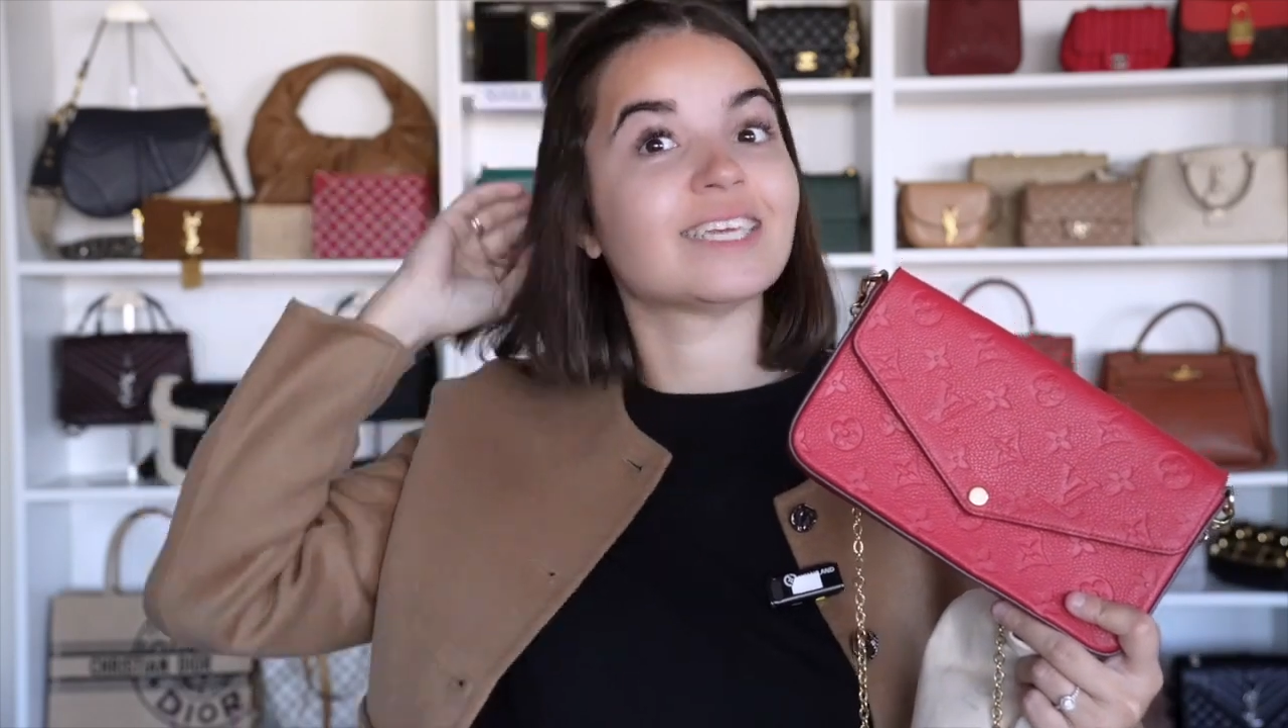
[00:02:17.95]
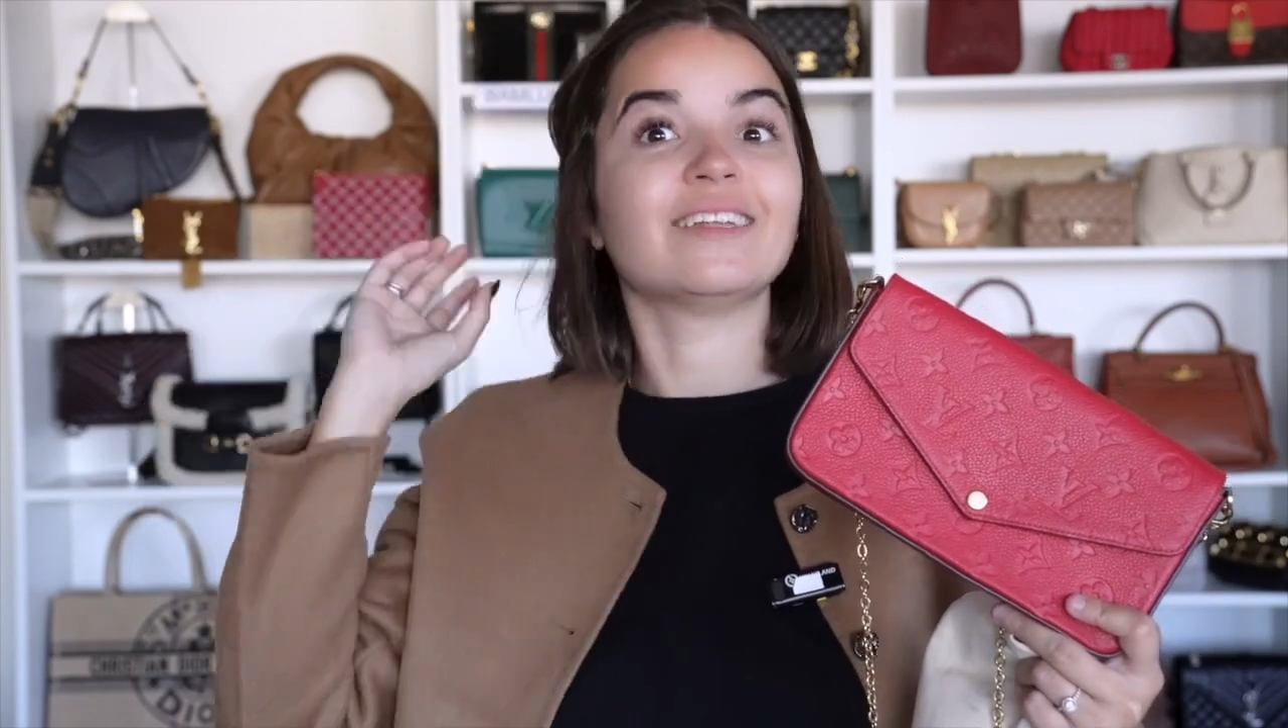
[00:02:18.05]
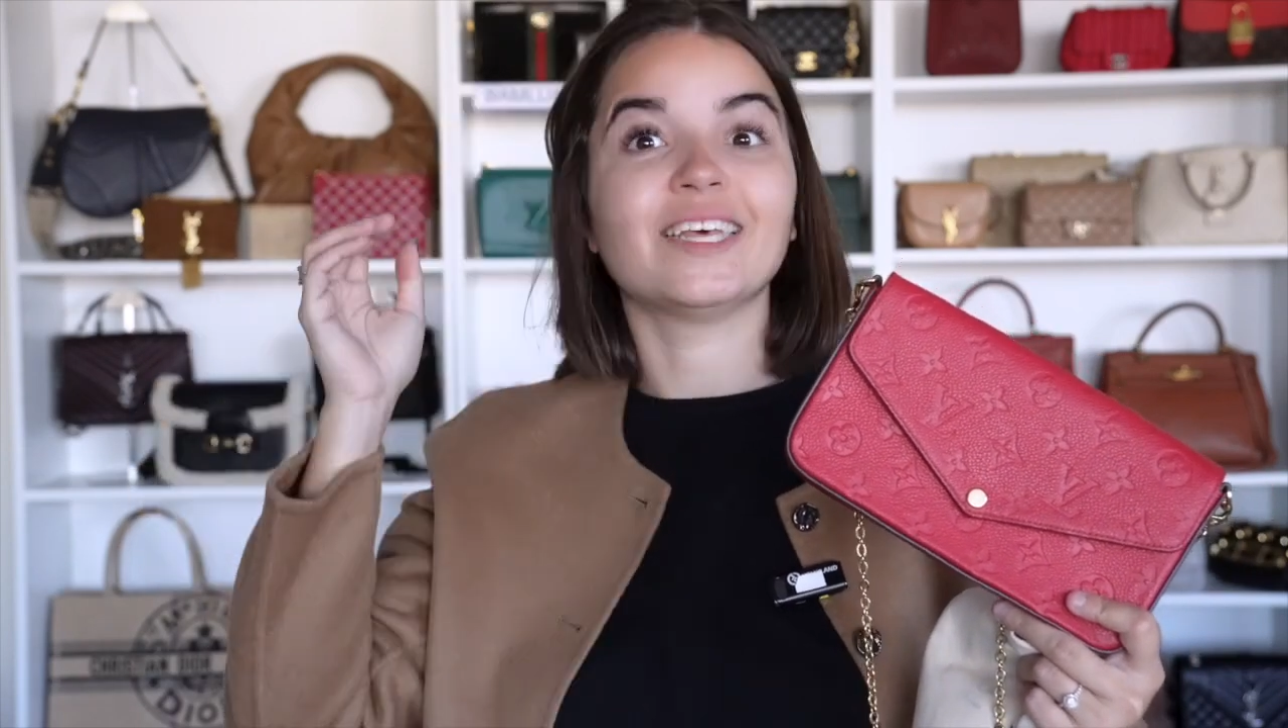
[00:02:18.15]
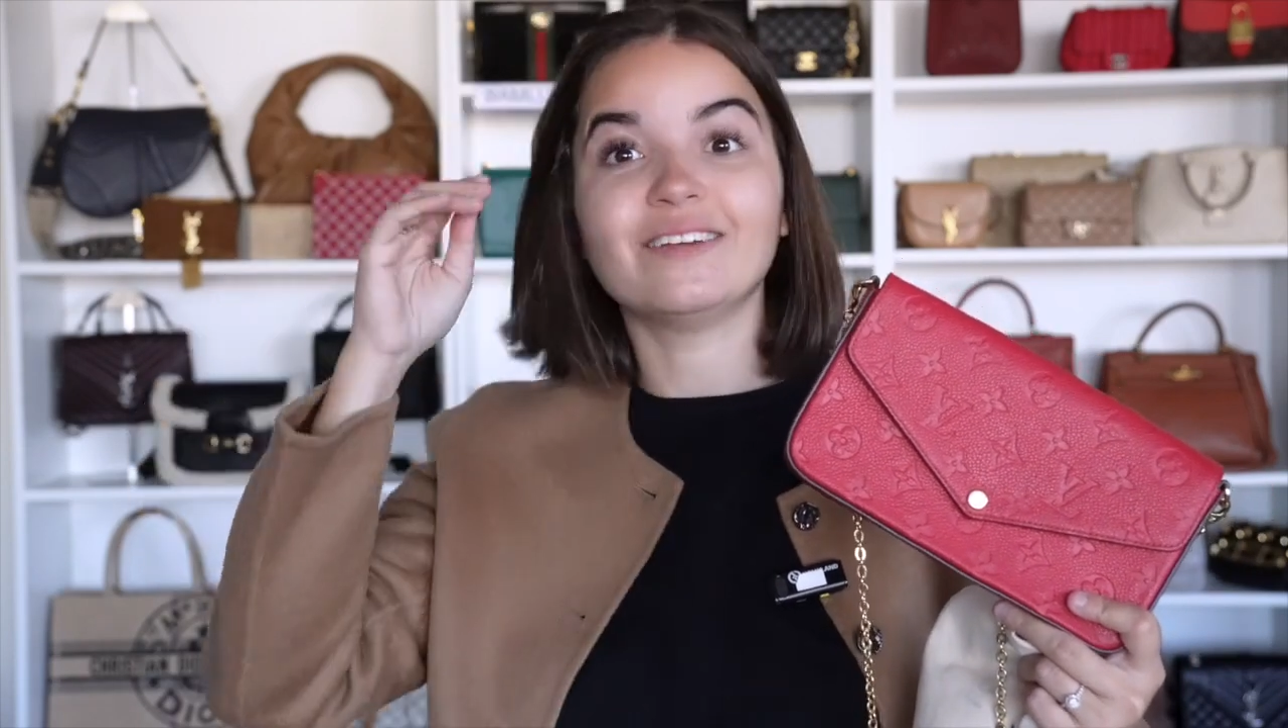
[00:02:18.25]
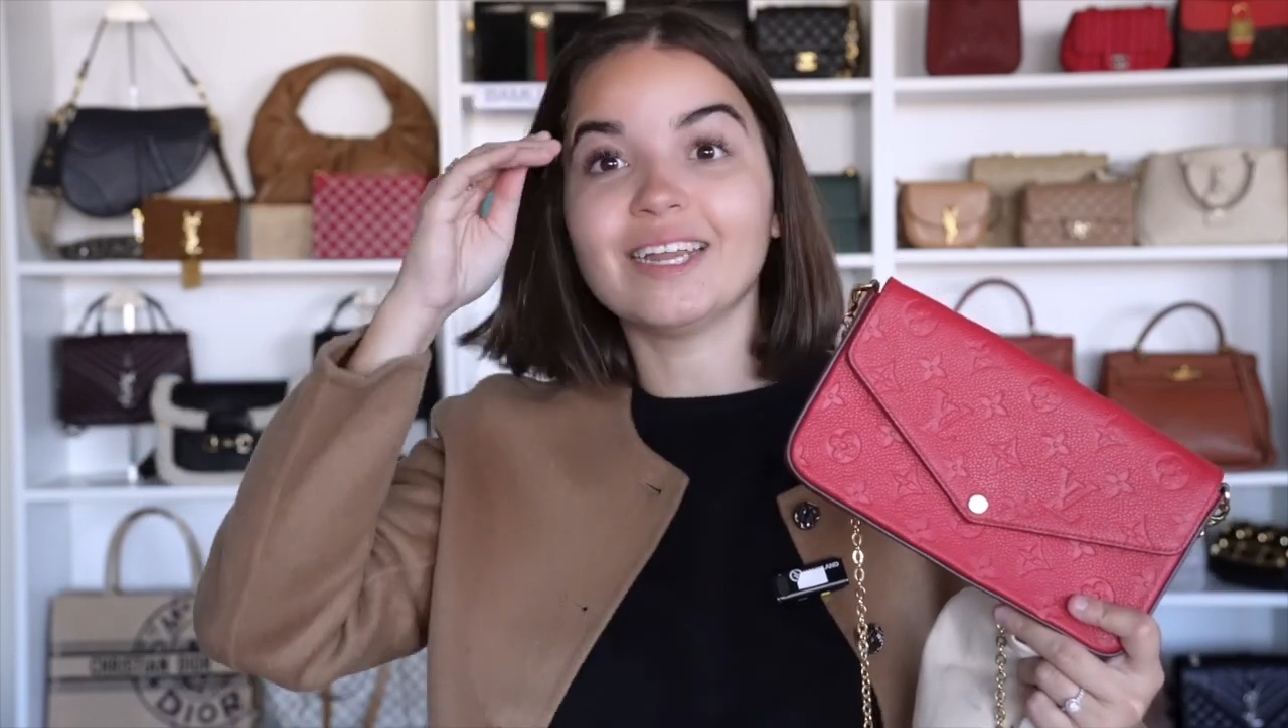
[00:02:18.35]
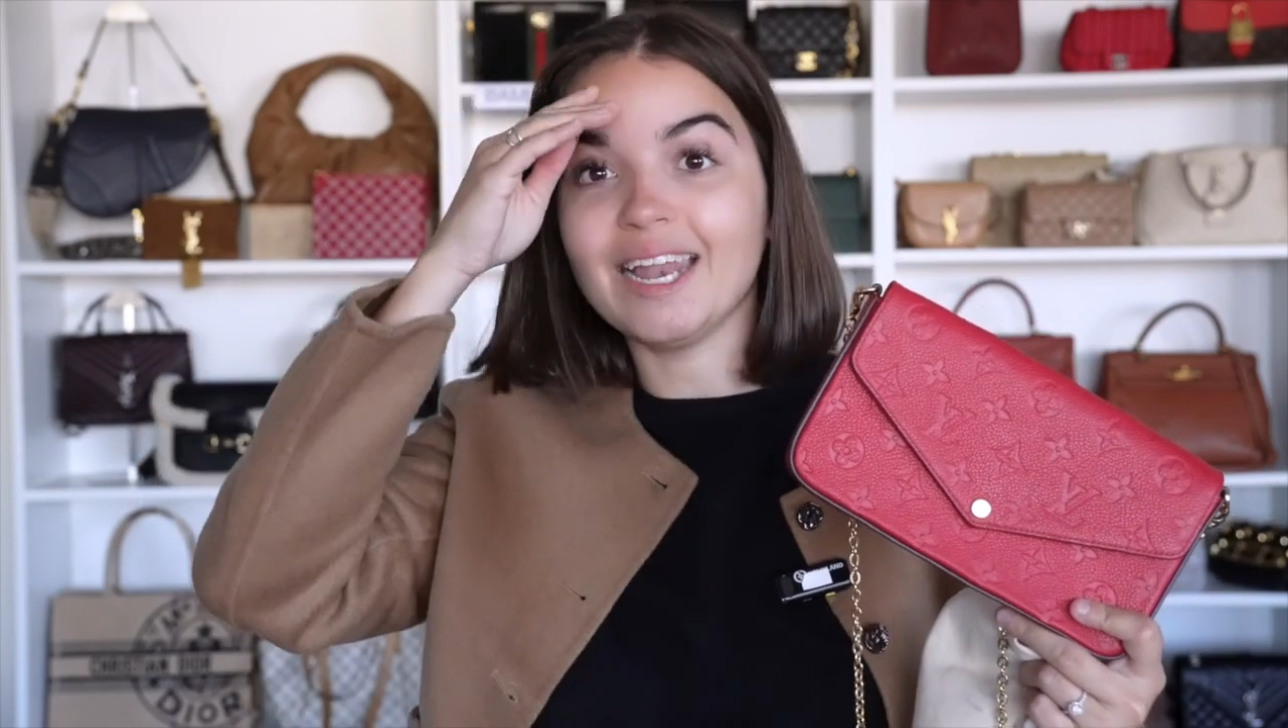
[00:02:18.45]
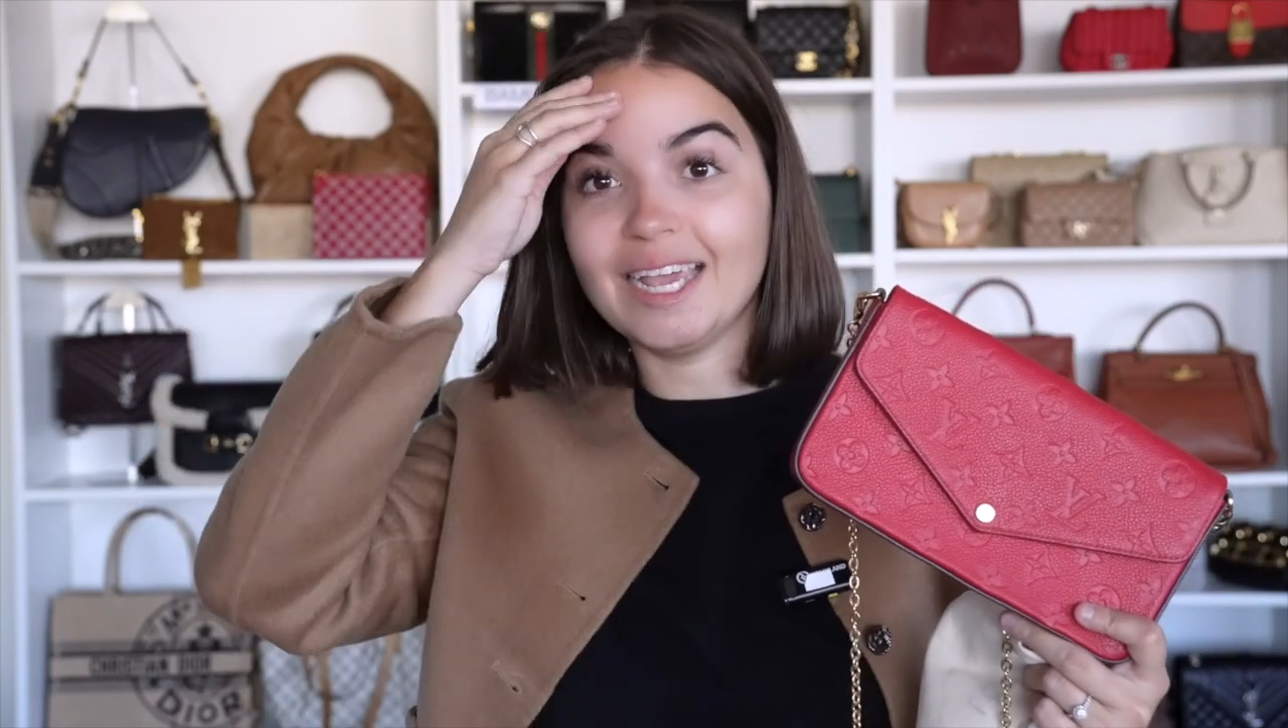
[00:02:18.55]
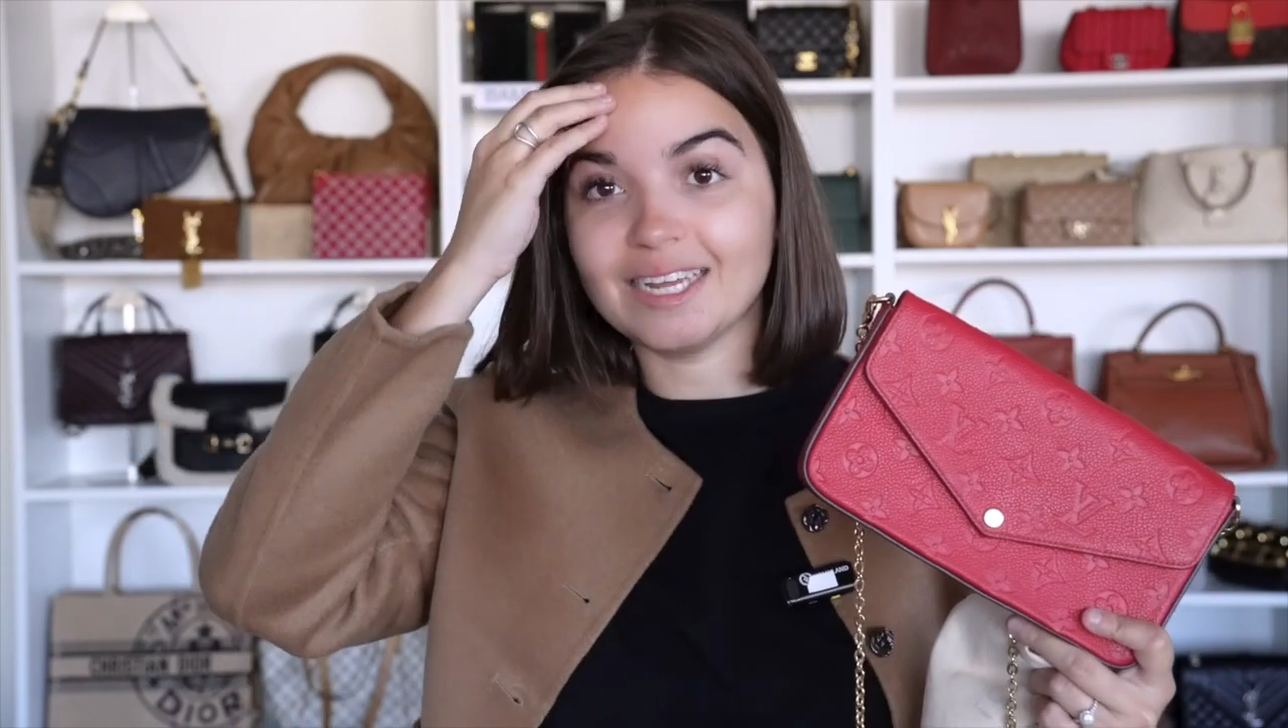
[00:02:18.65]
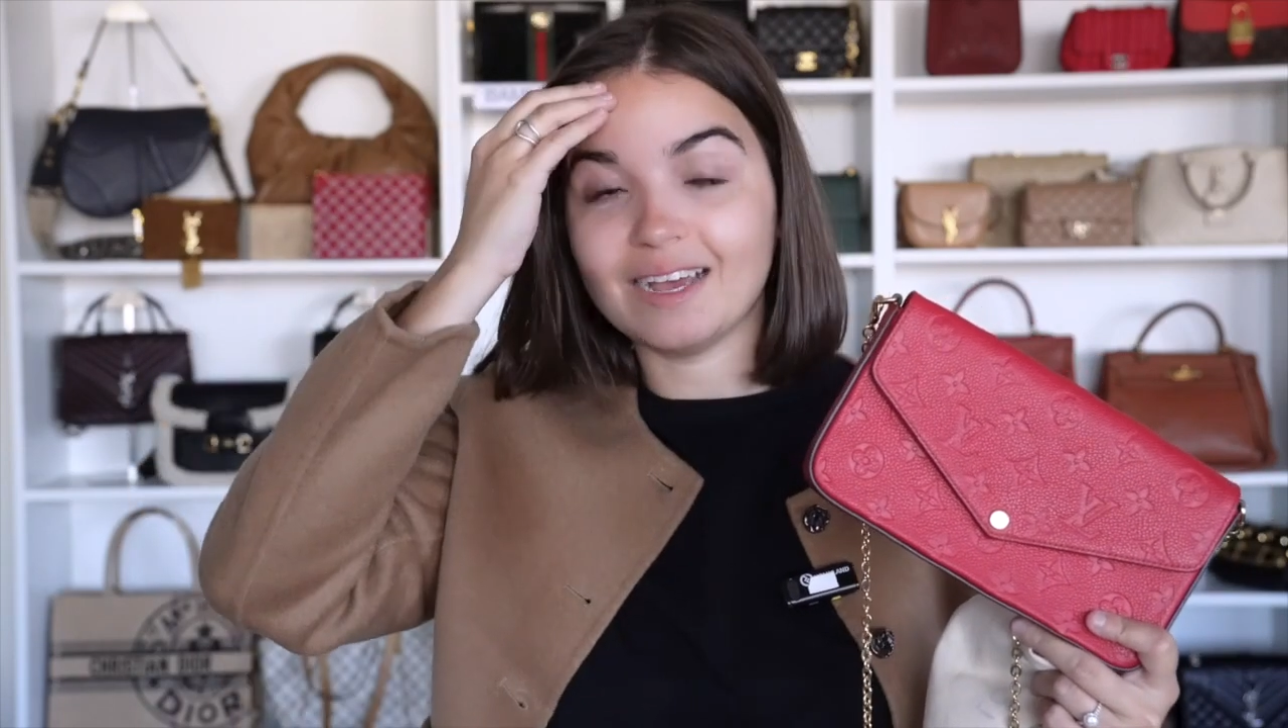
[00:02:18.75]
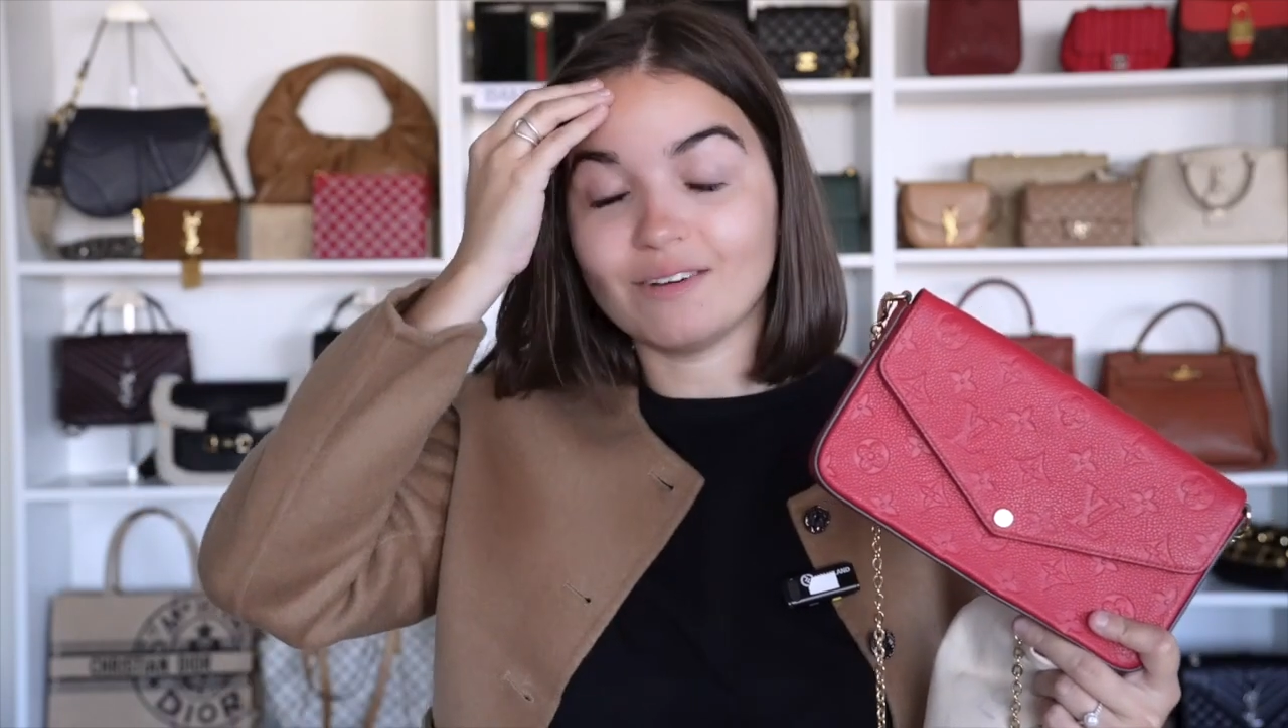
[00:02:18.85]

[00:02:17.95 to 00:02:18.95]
and very late